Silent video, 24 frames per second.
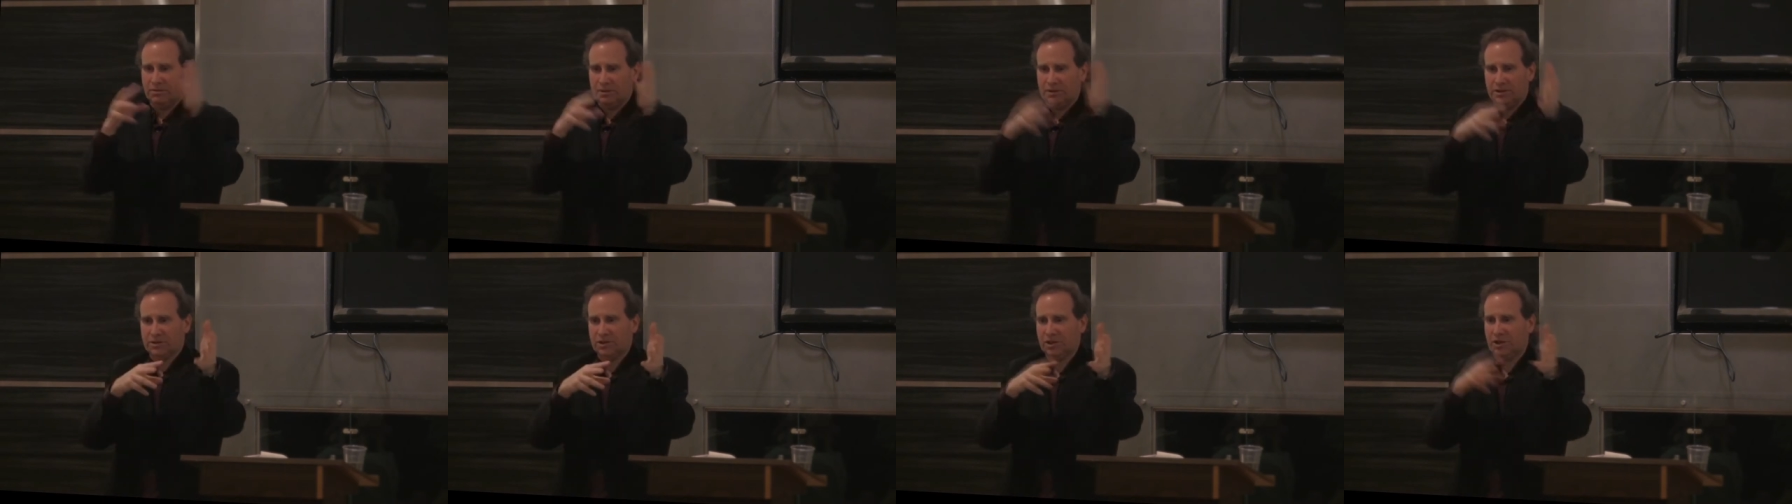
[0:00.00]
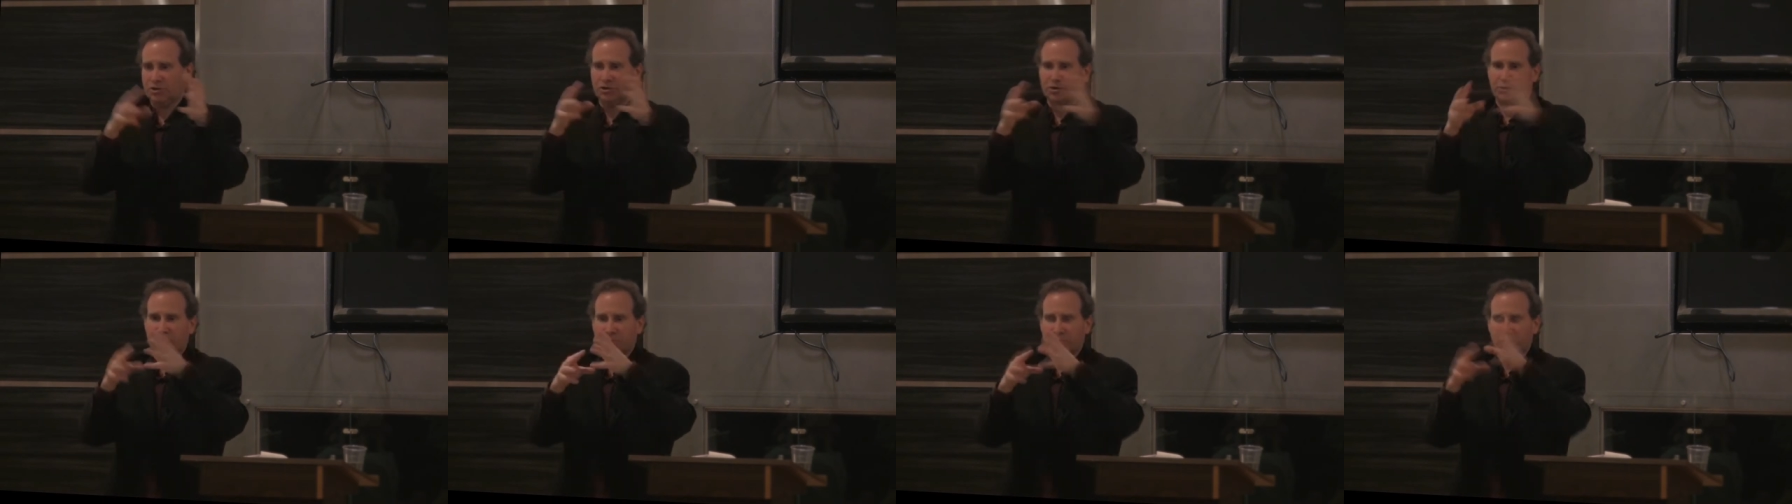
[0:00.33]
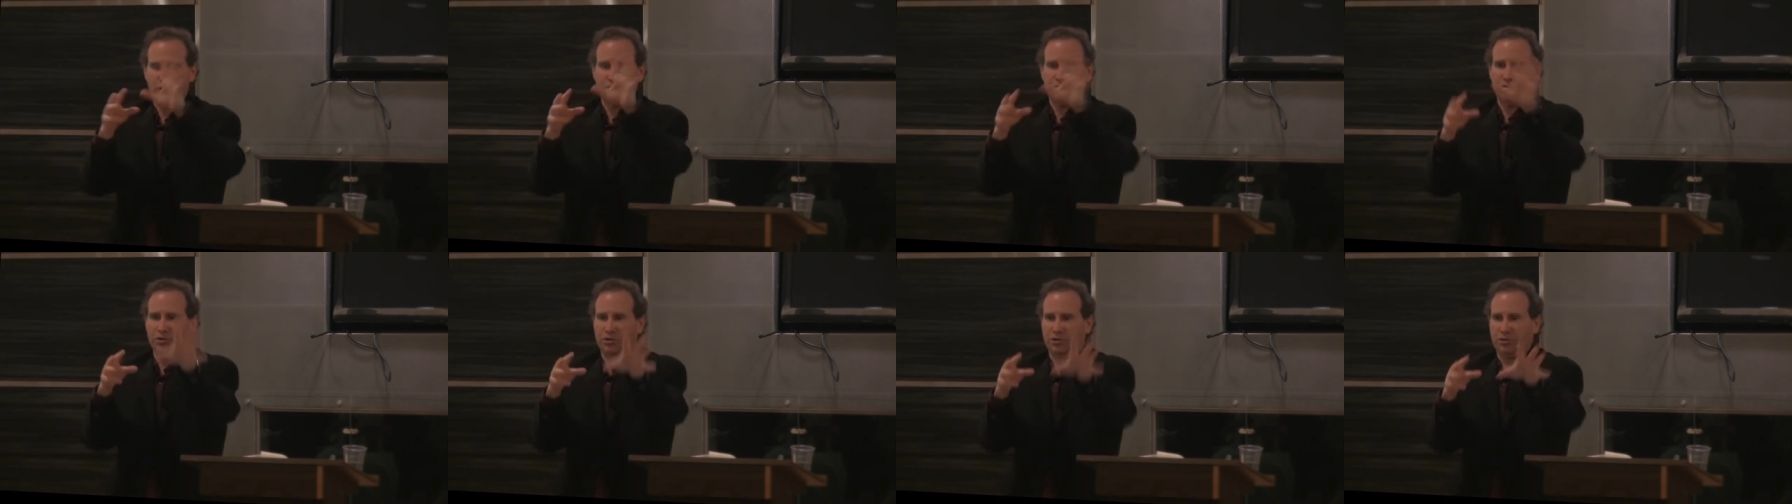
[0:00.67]
is on your
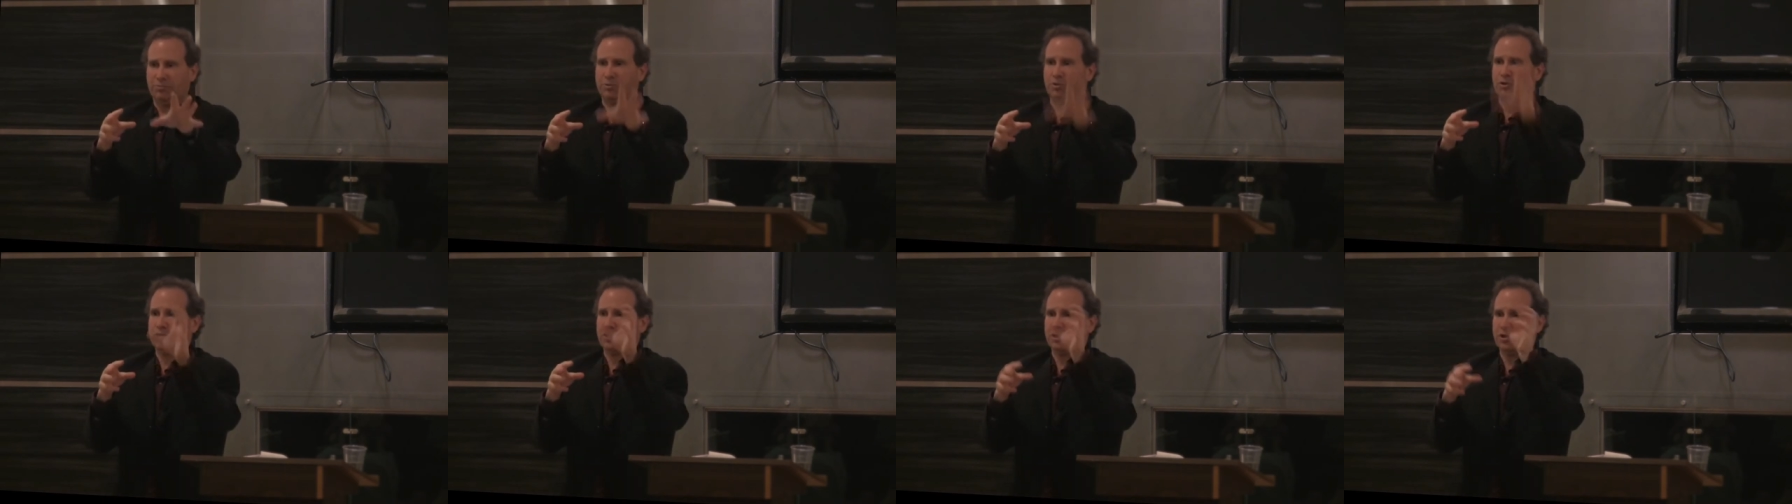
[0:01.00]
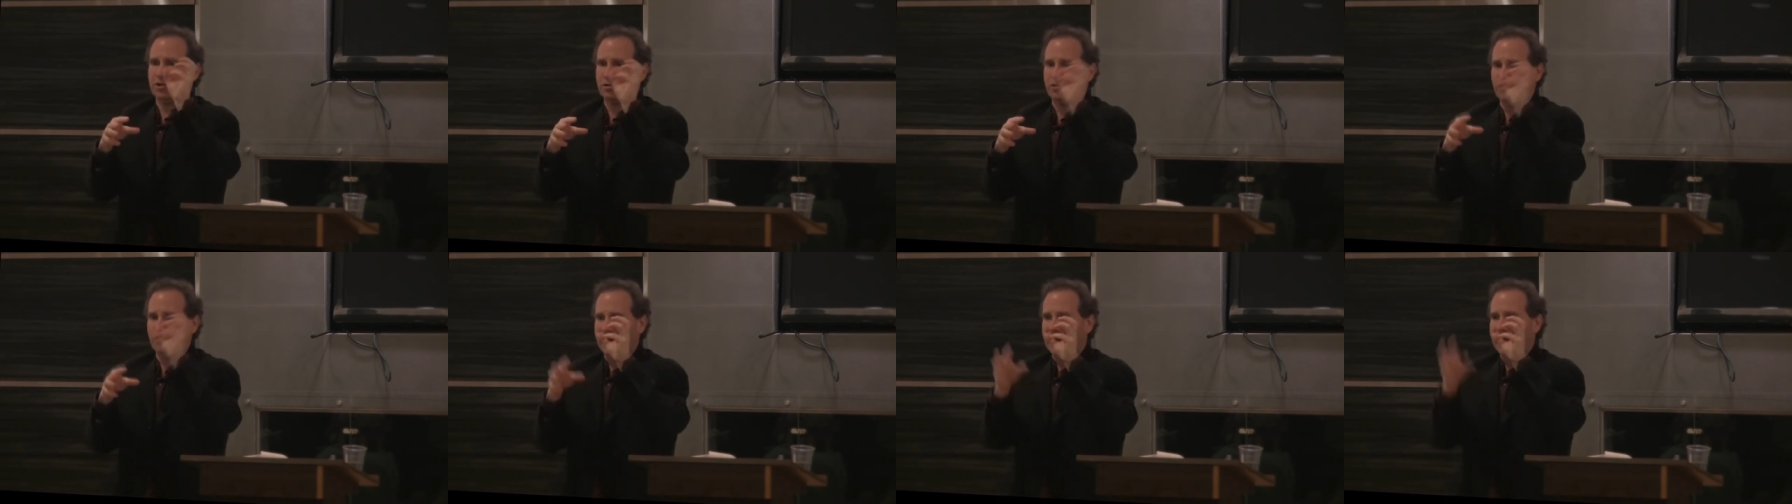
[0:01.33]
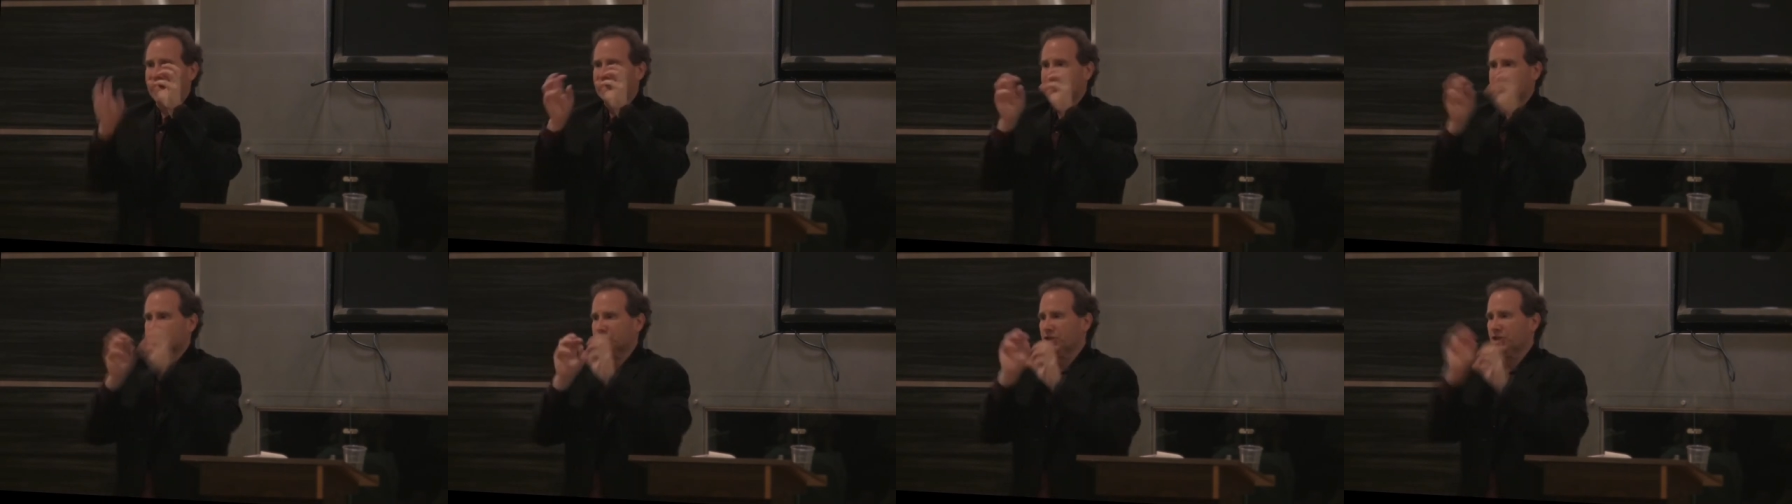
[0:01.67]
computer, your computer could
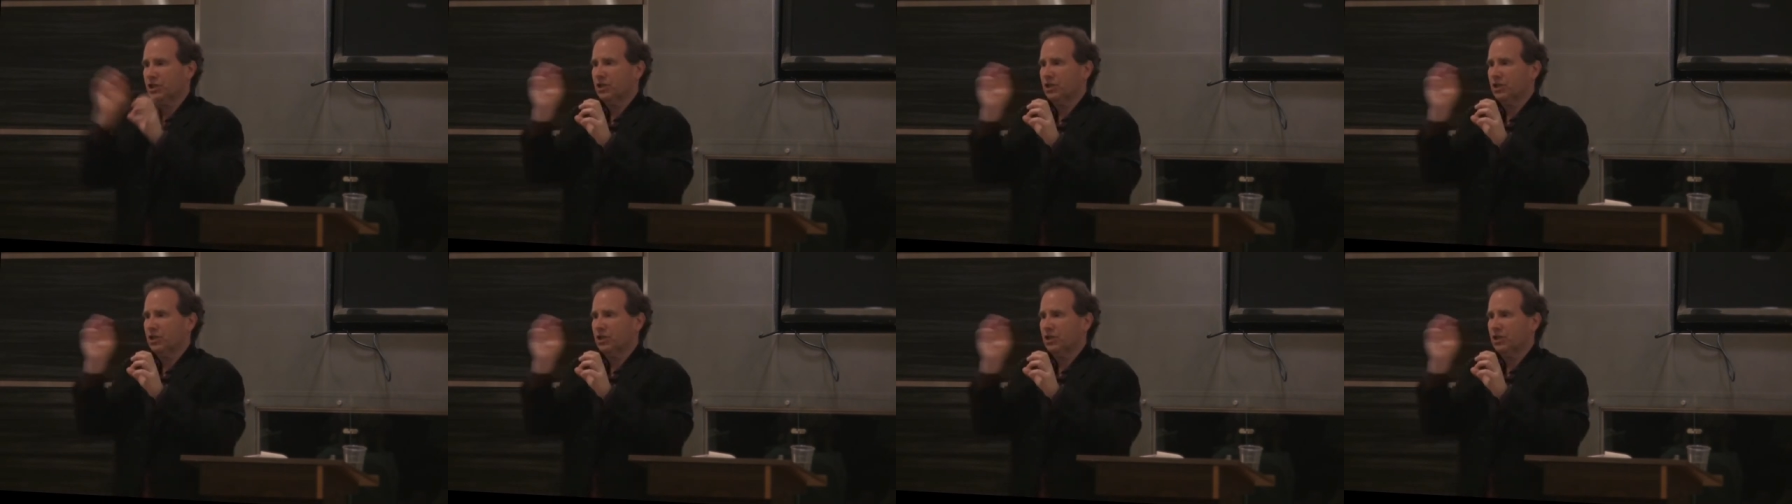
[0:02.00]
crash,